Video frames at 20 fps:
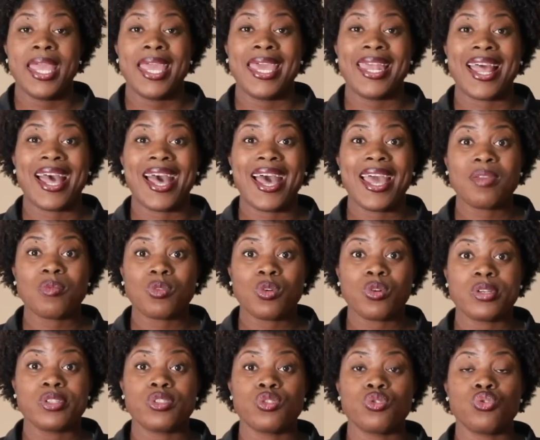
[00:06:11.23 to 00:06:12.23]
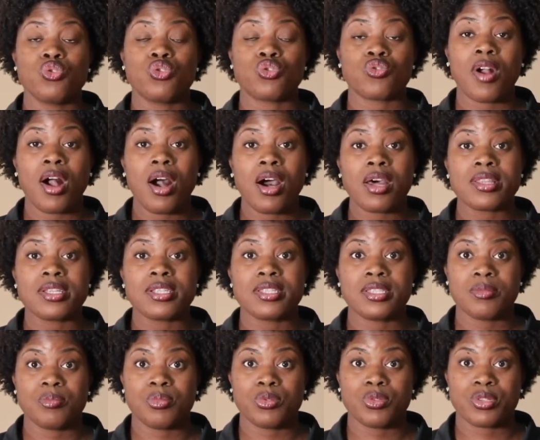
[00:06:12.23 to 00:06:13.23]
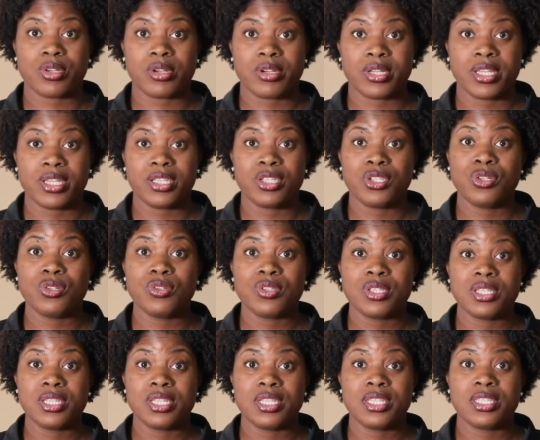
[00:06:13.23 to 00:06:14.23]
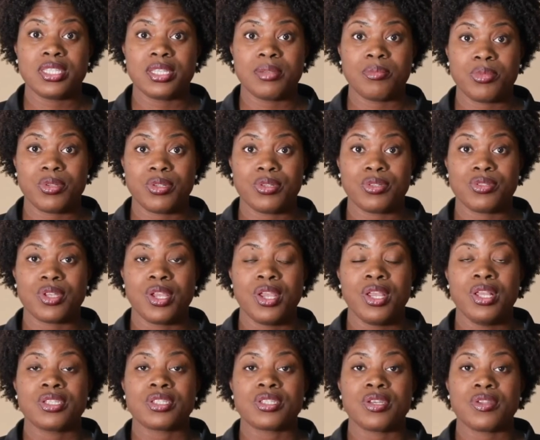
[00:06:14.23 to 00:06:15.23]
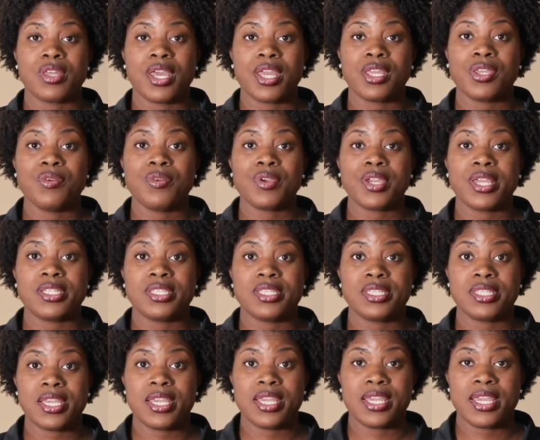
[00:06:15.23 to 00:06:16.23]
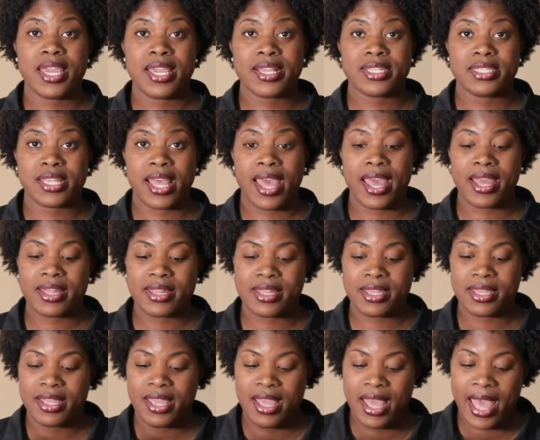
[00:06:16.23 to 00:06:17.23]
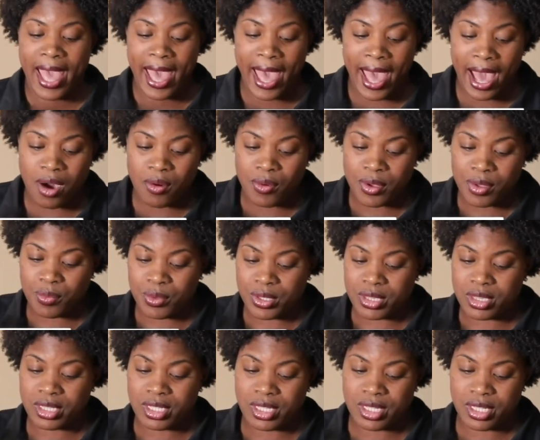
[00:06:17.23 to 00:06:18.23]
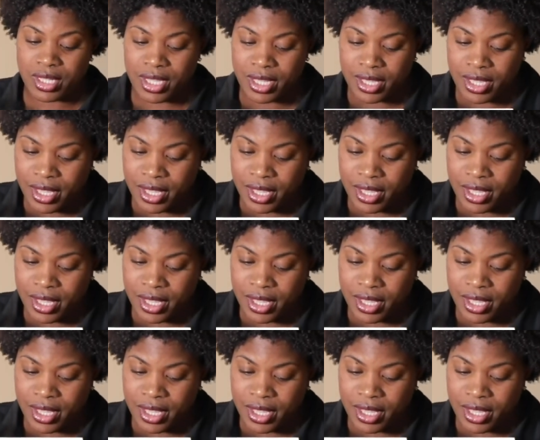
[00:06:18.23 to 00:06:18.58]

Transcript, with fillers: And I'm going to draw the simple circuit using these symbols so that you can see exactly how it will look.